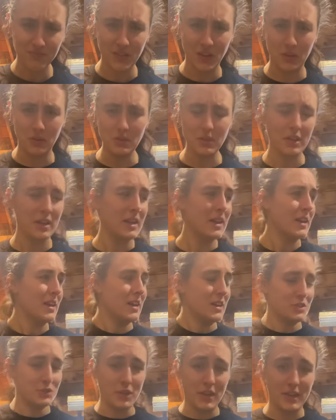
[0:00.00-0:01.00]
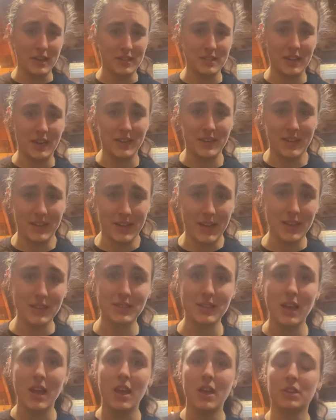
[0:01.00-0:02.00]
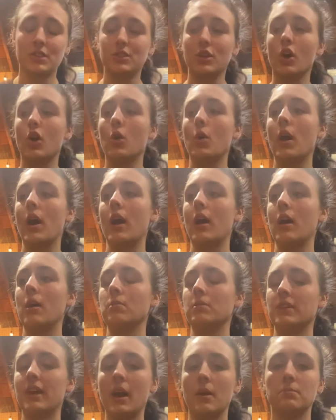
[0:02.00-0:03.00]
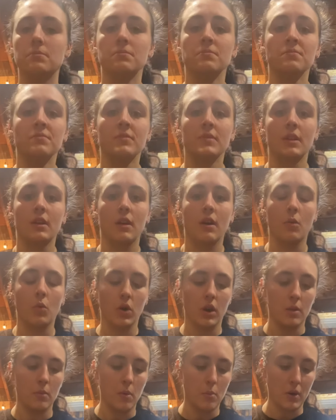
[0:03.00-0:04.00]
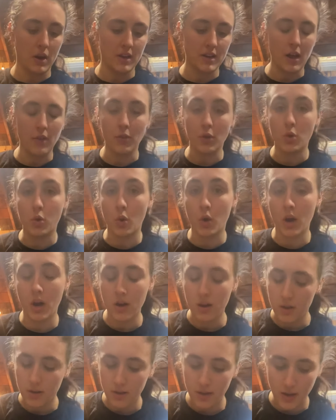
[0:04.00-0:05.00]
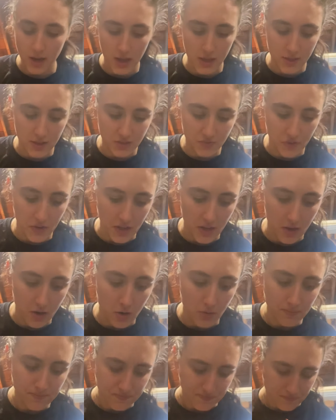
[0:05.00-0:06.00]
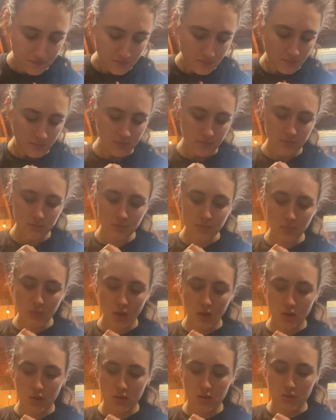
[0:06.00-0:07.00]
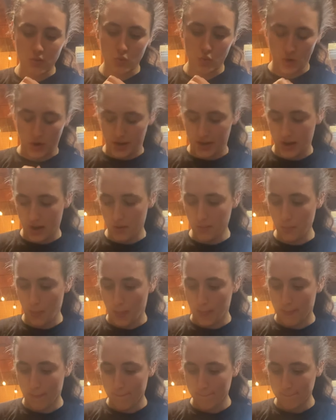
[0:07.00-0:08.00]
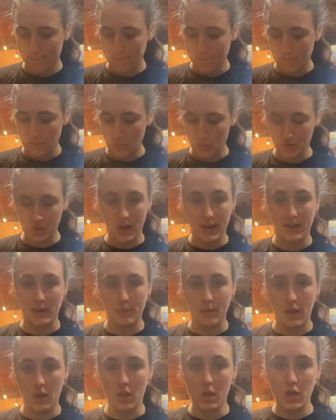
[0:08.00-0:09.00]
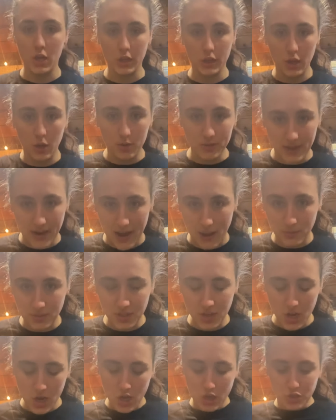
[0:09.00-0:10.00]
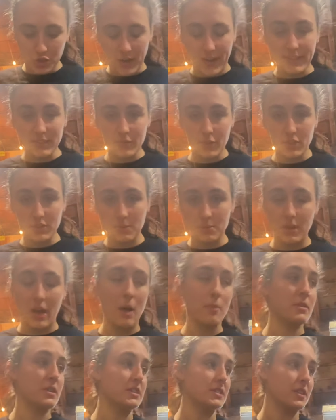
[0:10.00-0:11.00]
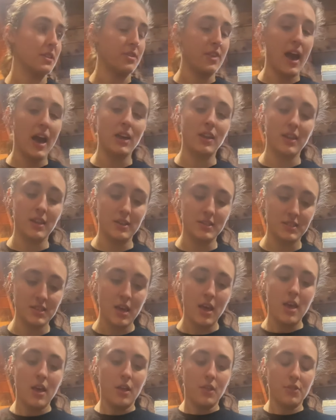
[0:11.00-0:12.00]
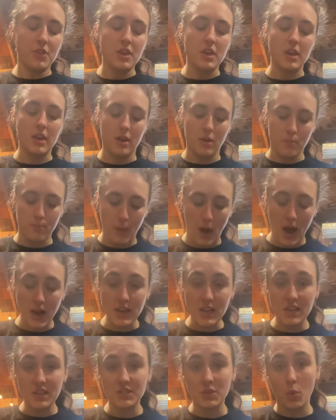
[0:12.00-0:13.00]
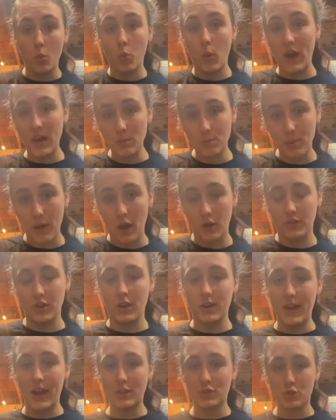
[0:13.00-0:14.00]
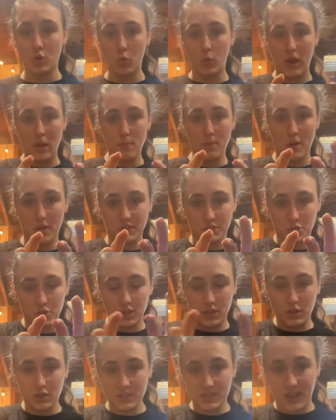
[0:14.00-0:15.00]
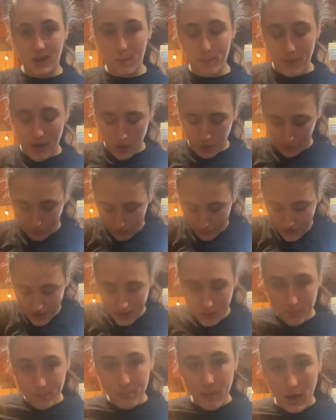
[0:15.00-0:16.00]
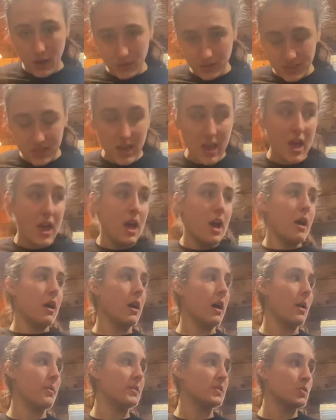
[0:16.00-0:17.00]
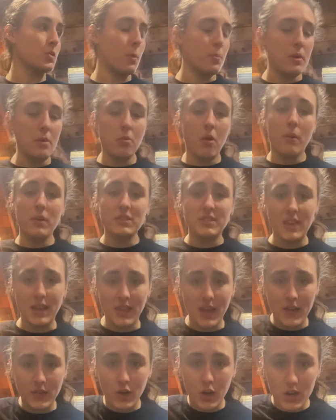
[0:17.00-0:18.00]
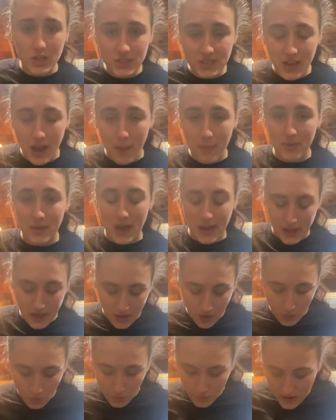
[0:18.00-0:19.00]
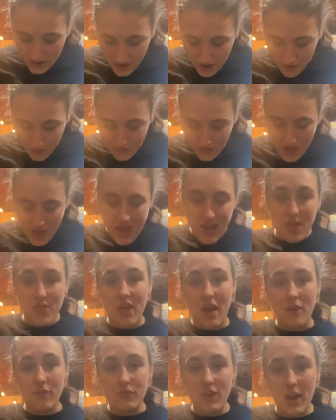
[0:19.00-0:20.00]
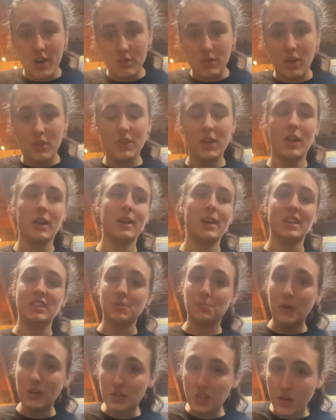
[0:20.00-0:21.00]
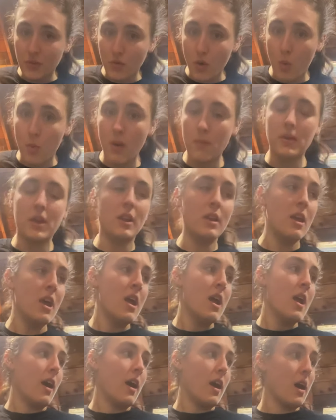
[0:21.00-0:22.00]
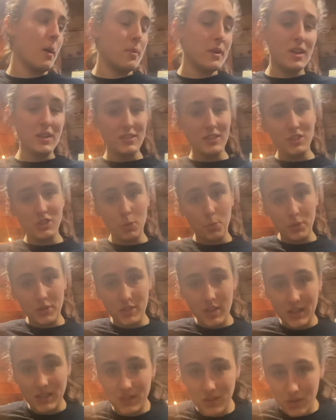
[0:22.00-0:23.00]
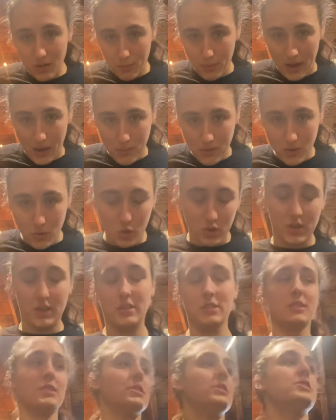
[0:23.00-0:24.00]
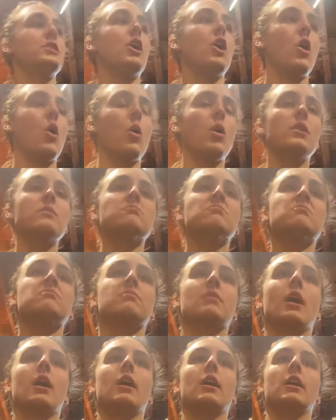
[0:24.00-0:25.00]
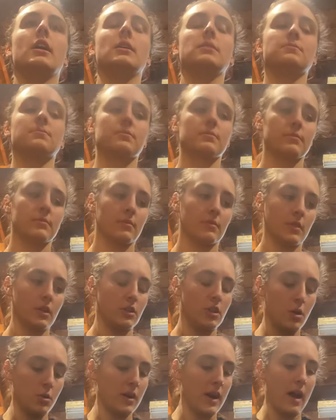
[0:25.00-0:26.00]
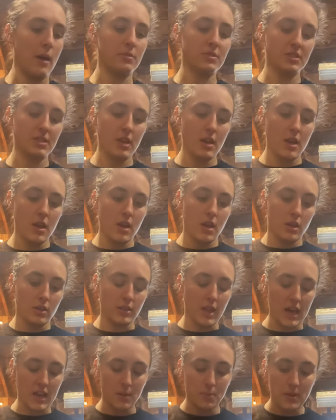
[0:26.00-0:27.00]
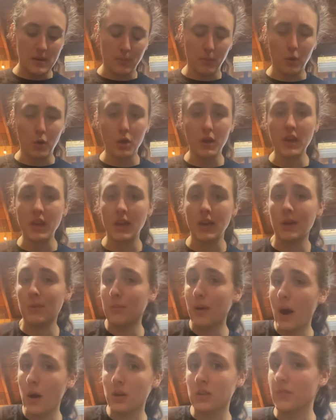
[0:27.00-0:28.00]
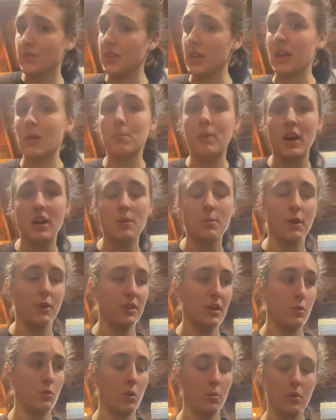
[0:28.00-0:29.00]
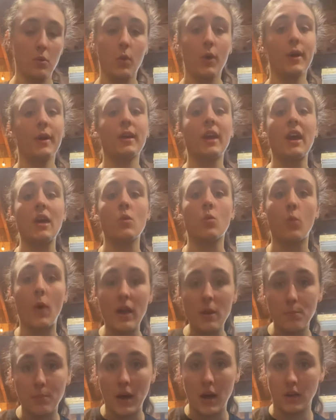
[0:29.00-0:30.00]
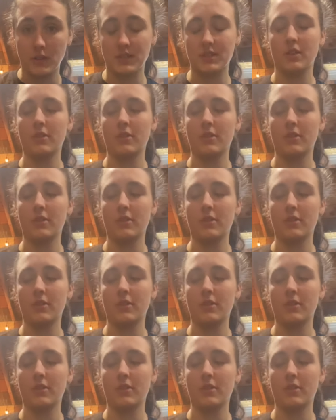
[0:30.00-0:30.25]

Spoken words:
Oh, getting excited, I guess. So yeah, we're going to be breaking down the core in this video. Right now, we're talking about lower abs, transverse abdominis. That is the body's weight belt, our natural weight belt. It really looks like a belt, thick belt. This is what people always say they have the hardest time getting rid of, that fat around the area, especially for women, because these are protecting your baby organs. So lower abs, a lot of people in powerlifting and bodybuilding will be wearing a weight belt.